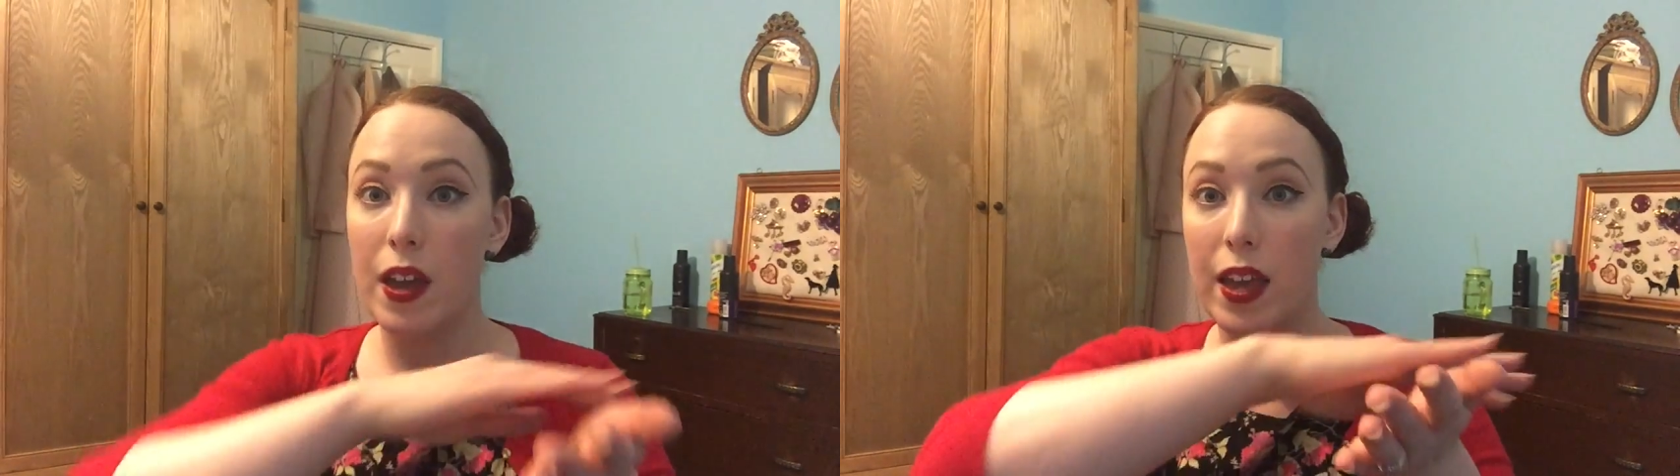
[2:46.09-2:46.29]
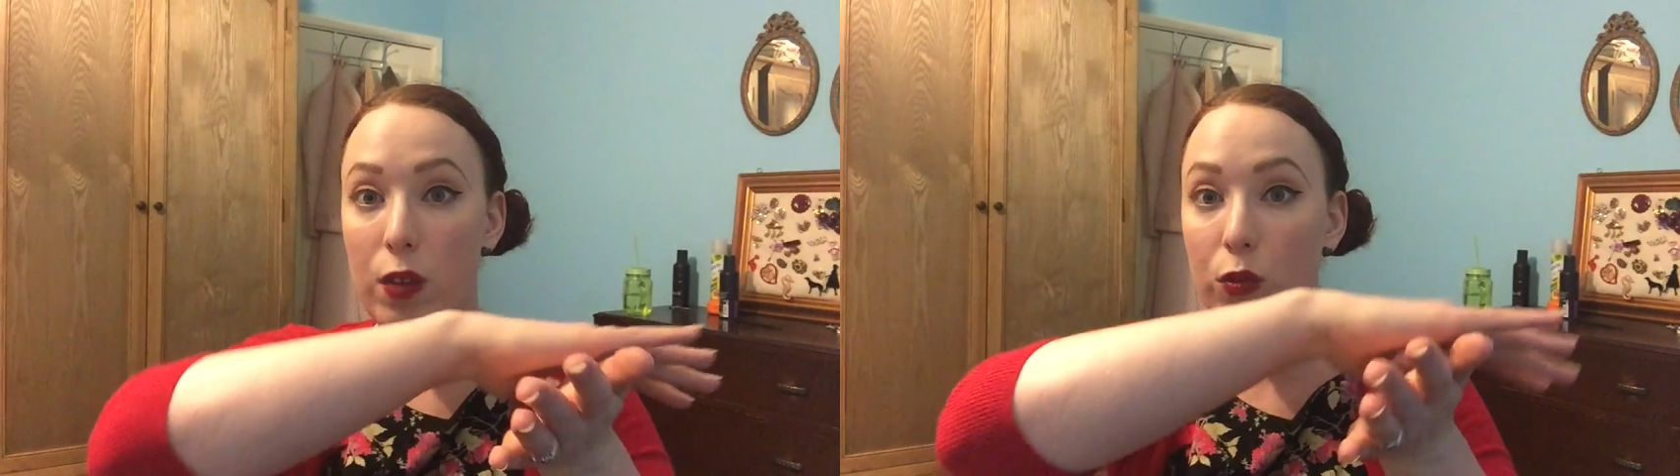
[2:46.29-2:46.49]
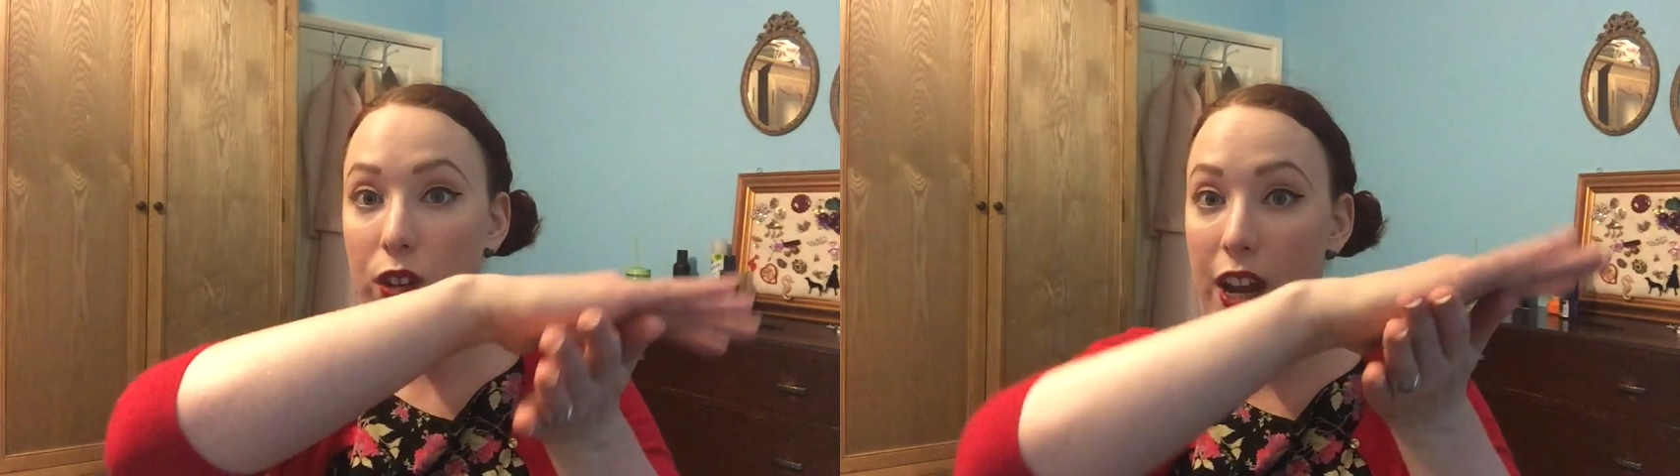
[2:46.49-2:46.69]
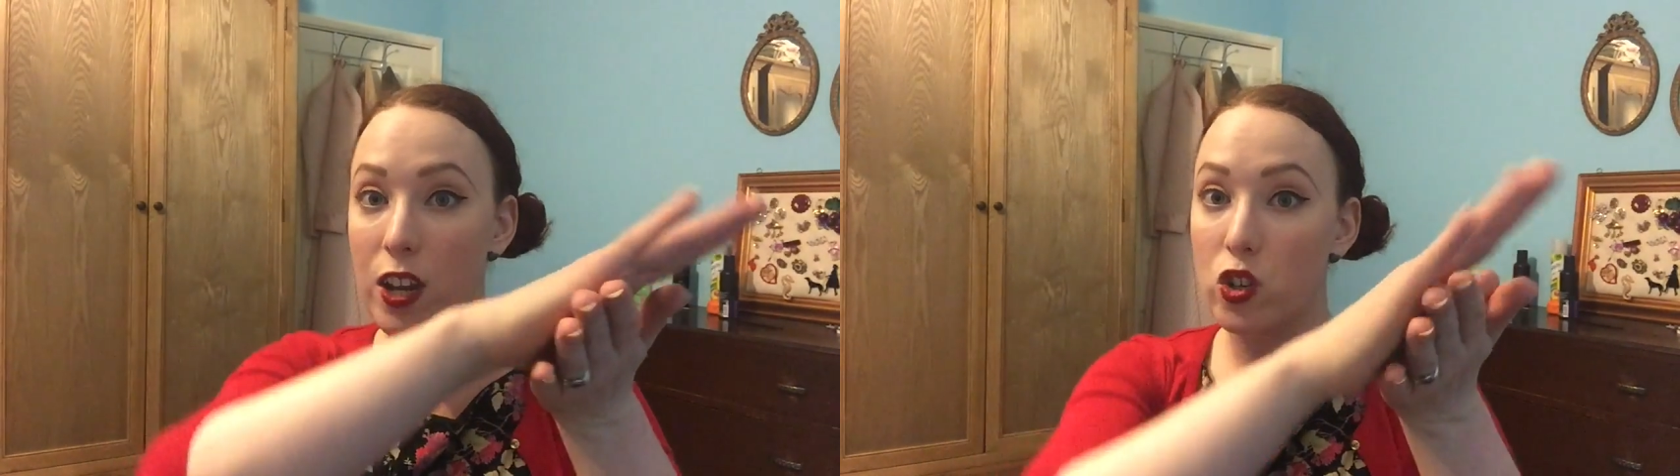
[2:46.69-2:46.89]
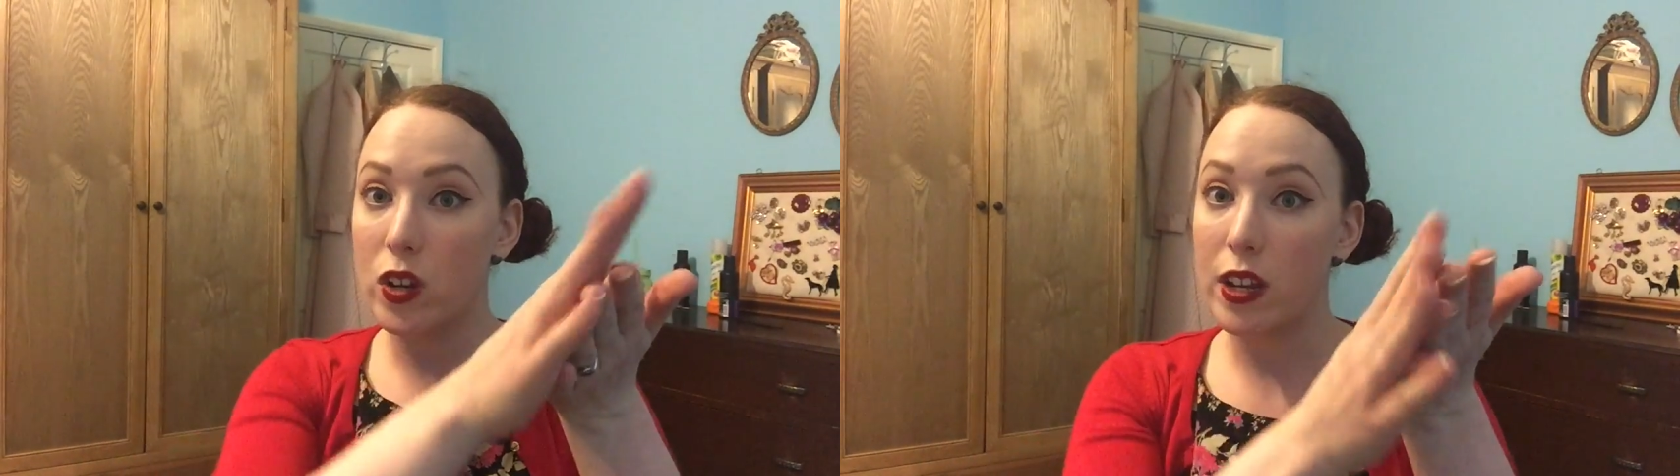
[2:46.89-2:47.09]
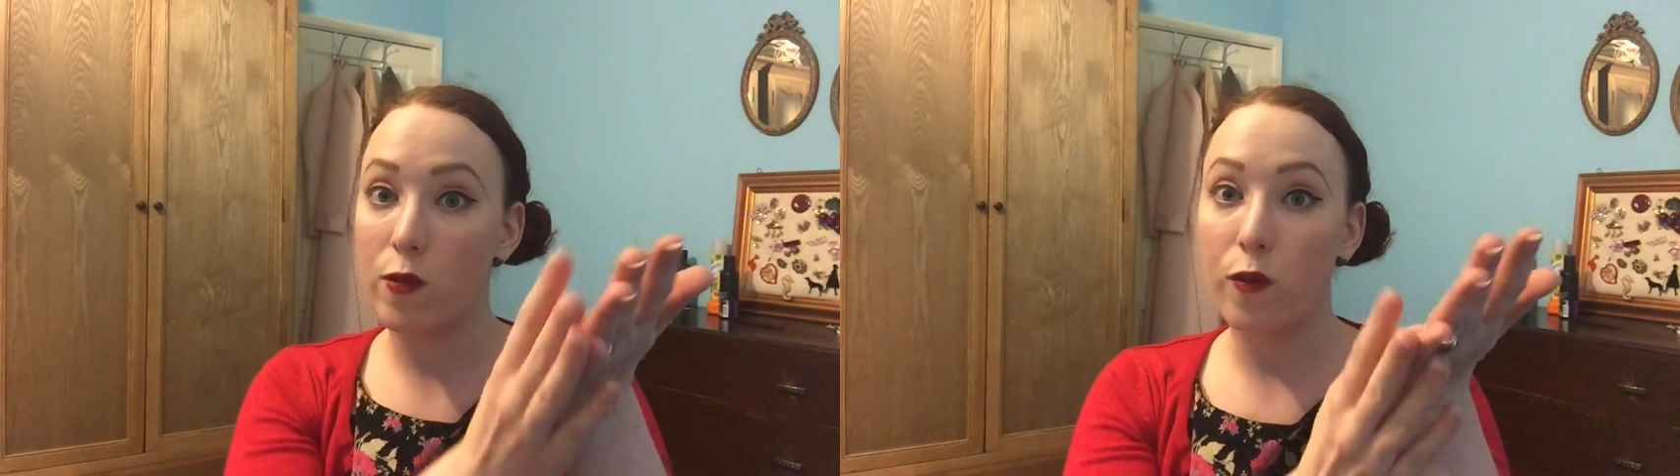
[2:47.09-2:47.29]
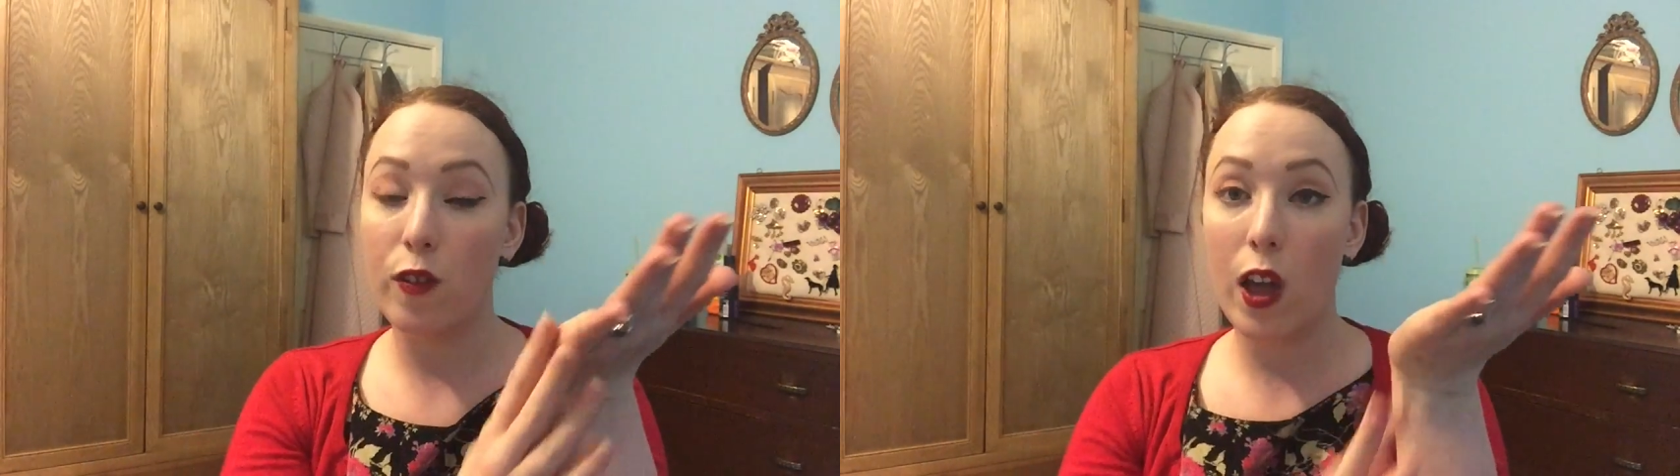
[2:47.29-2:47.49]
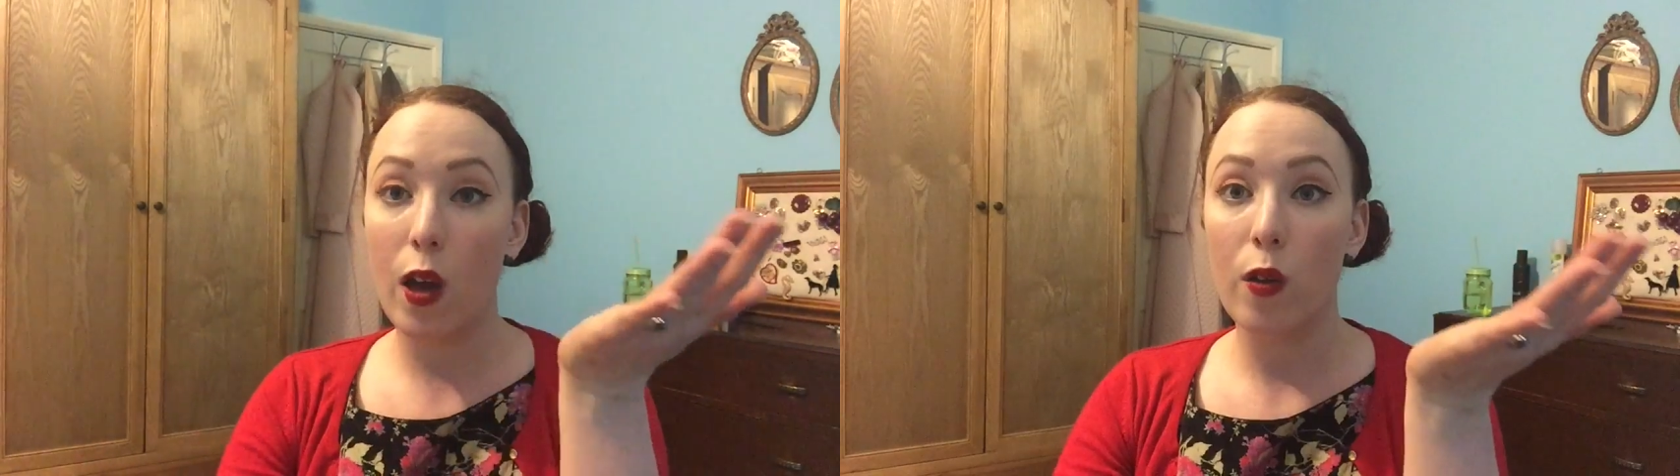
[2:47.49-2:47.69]
it will naturally
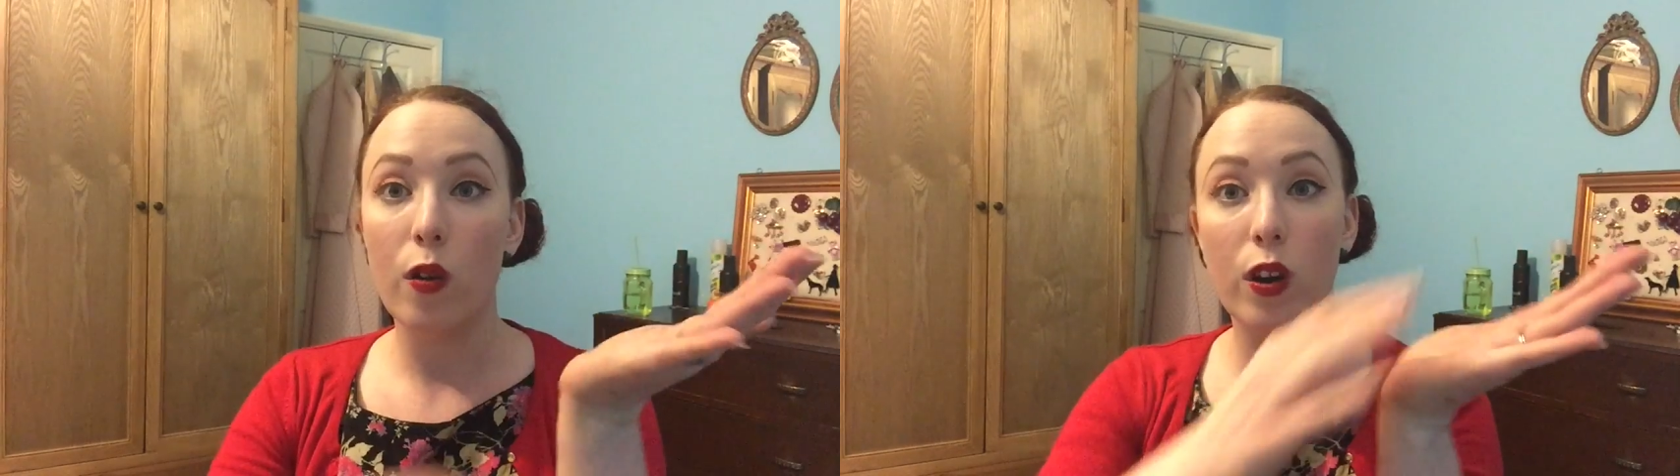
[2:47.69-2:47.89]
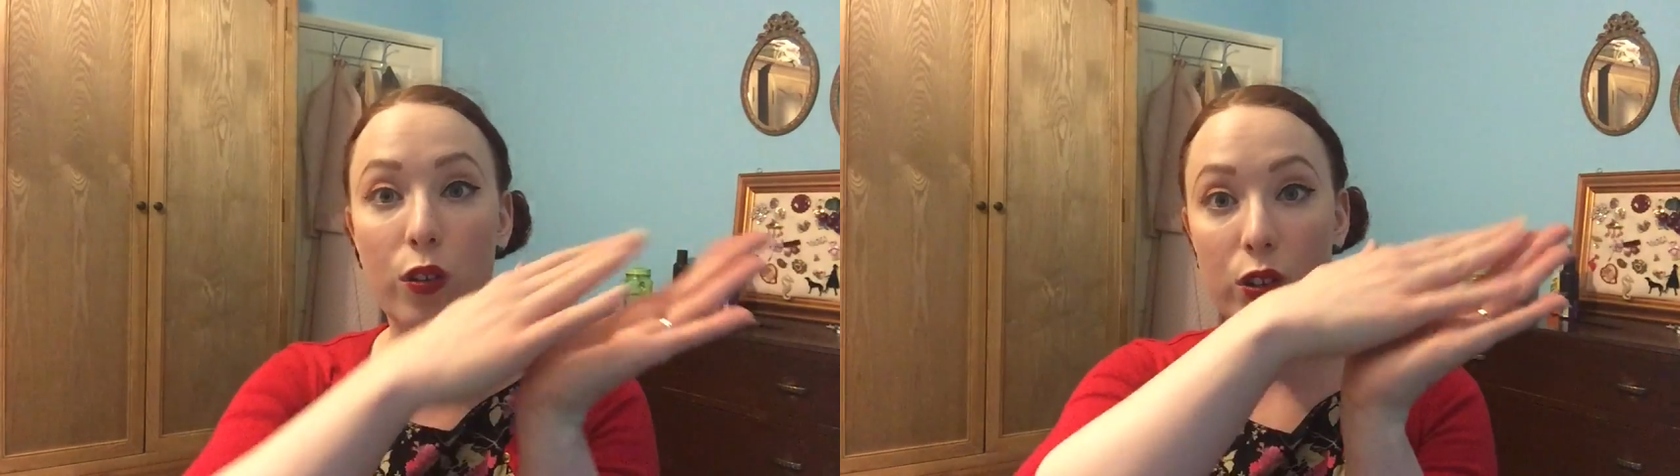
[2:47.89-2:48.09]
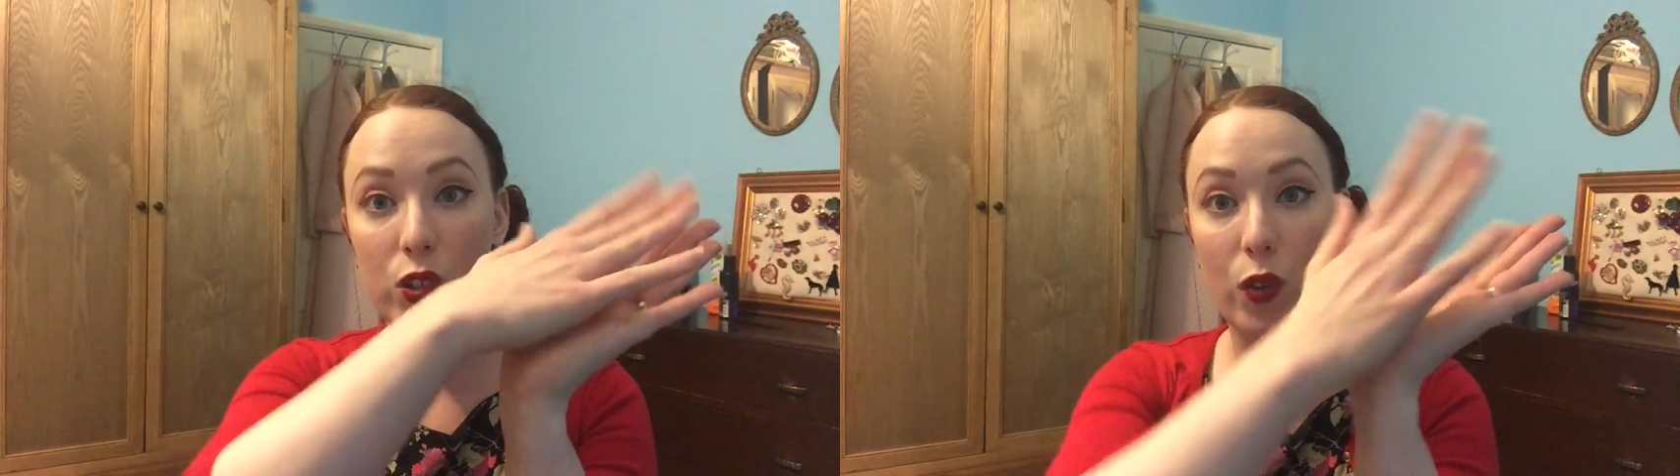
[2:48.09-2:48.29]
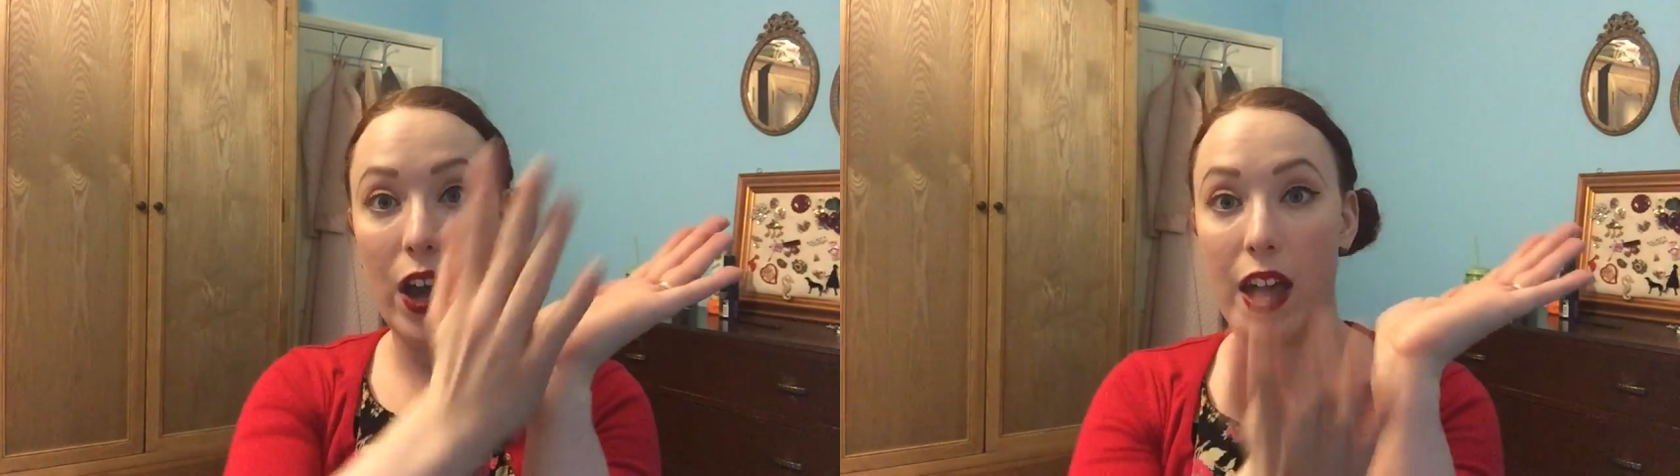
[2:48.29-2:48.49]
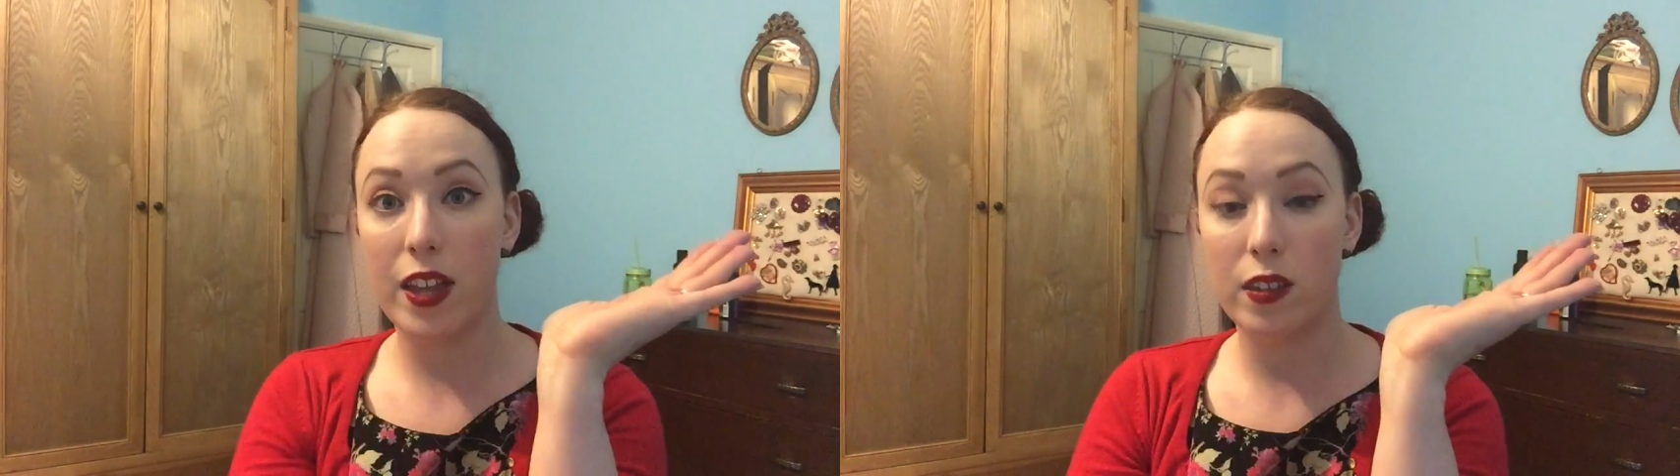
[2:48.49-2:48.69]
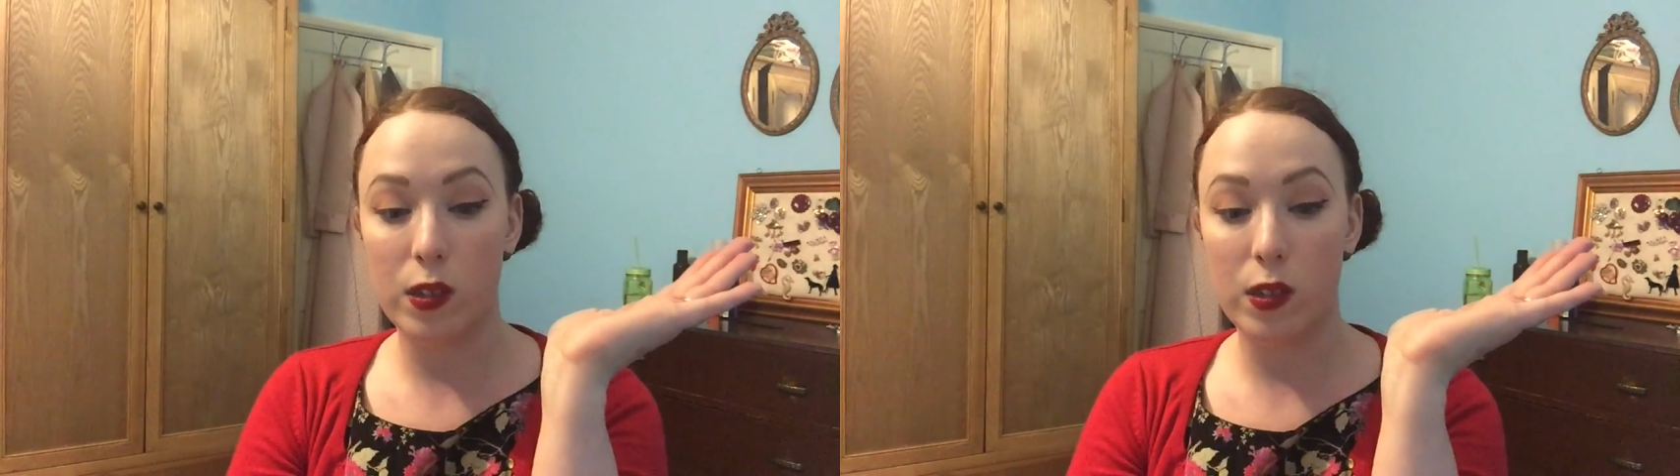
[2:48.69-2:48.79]
flow across your hands,